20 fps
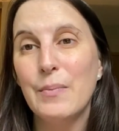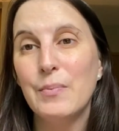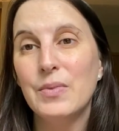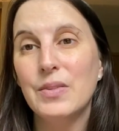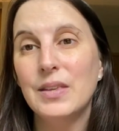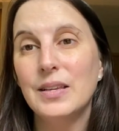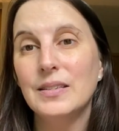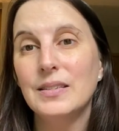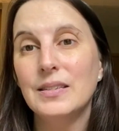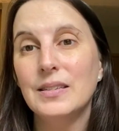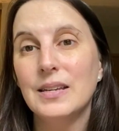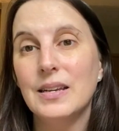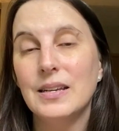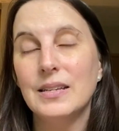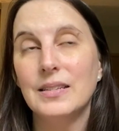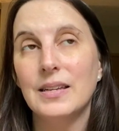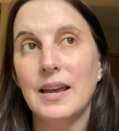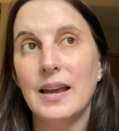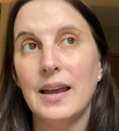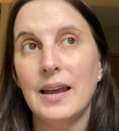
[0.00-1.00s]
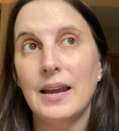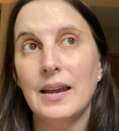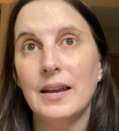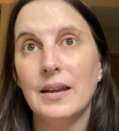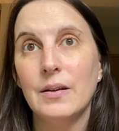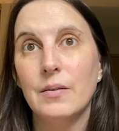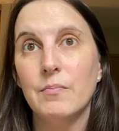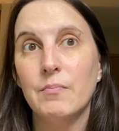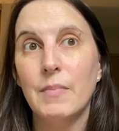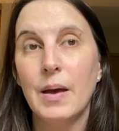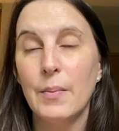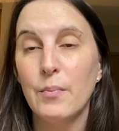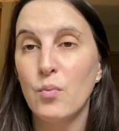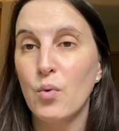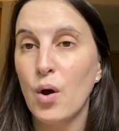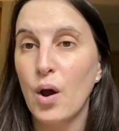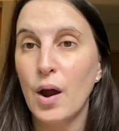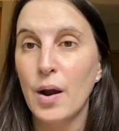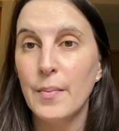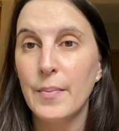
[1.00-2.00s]
This is a
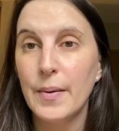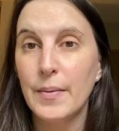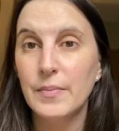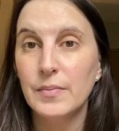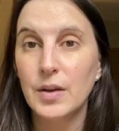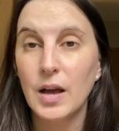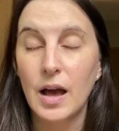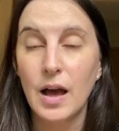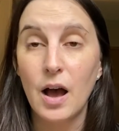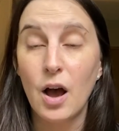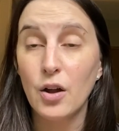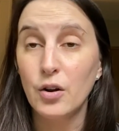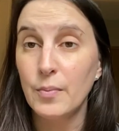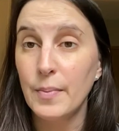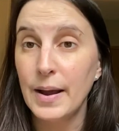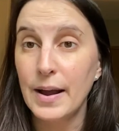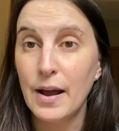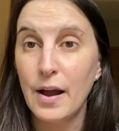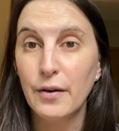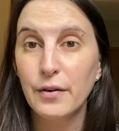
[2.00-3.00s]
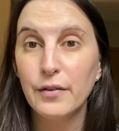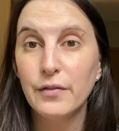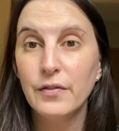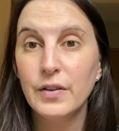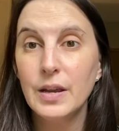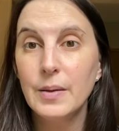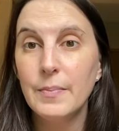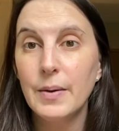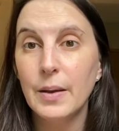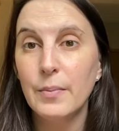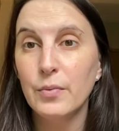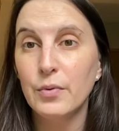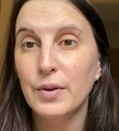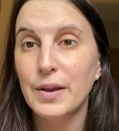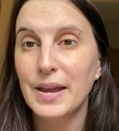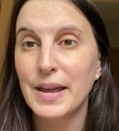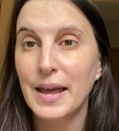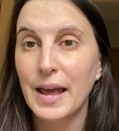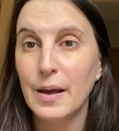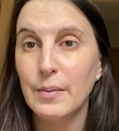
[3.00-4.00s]
memoir autobiography by
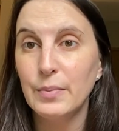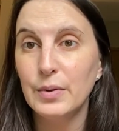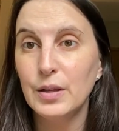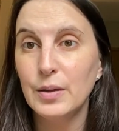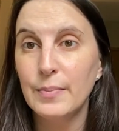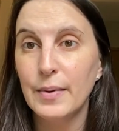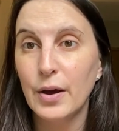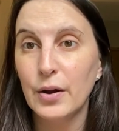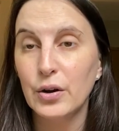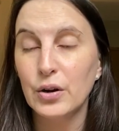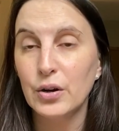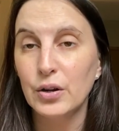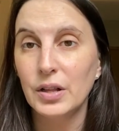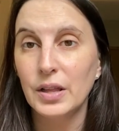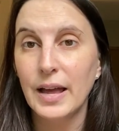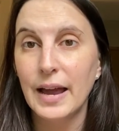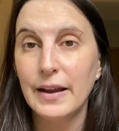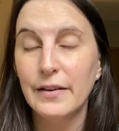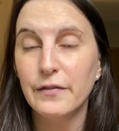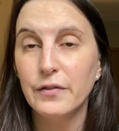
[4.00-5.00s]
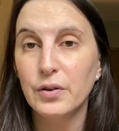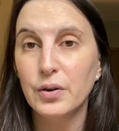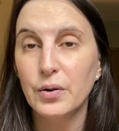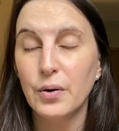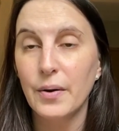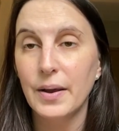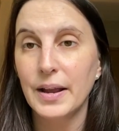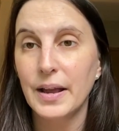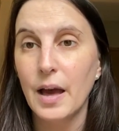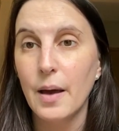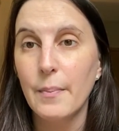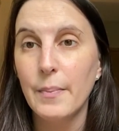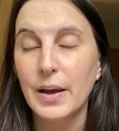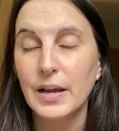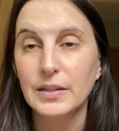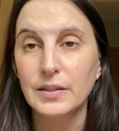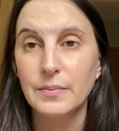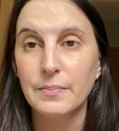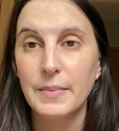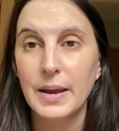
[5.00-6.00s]
Maria Campbell about her life growing up
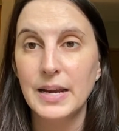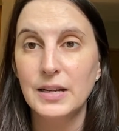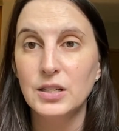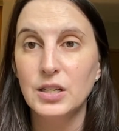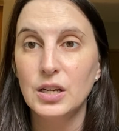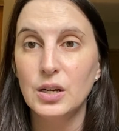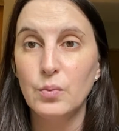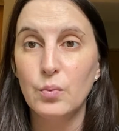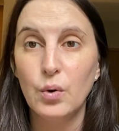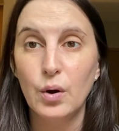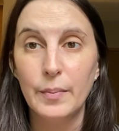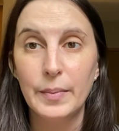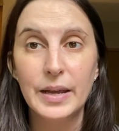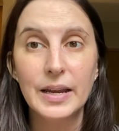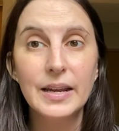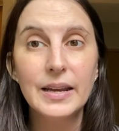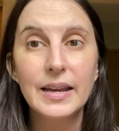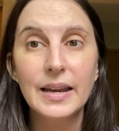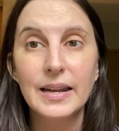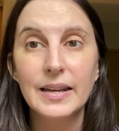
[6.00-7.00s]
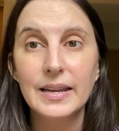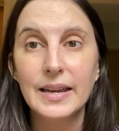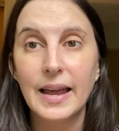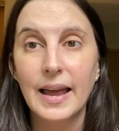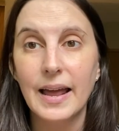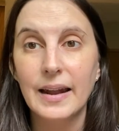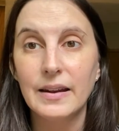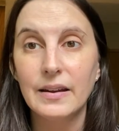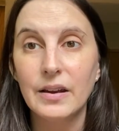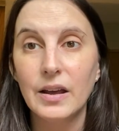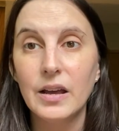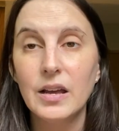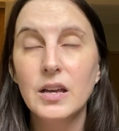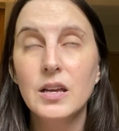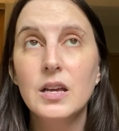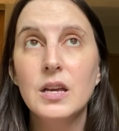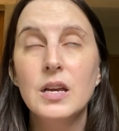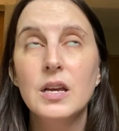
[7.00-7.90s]
as a Métis woman in Canada,